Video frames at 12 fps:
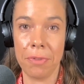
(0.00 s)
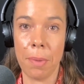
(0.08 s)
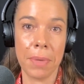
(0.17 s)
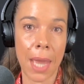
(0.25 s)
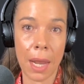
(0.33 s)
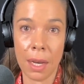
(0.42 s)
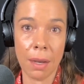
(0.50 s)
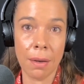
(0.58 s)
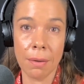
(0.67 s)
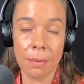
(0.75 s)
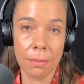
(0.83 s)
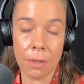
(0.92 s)
from
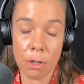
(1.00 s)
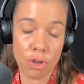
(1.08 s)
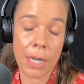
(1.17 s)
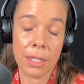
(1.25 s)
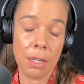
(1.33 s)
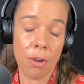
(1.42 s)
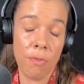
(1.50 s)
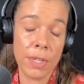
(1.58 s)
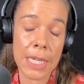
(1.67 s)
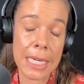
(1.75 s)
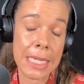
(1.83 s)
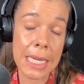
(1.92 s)
contracting
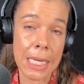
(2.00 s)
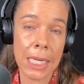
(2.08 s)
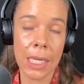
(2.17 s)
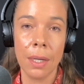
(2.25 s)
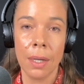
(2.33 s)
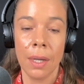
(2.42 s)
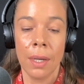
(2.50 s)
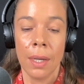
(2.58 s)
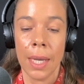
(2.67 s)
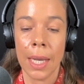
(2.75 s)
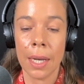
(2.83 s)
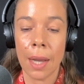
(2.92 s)
COVID-19.
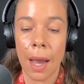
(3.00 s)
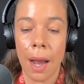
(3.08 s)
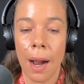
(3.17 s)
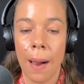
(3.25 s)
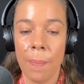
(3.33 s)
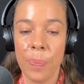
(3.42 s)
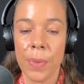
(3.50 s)
And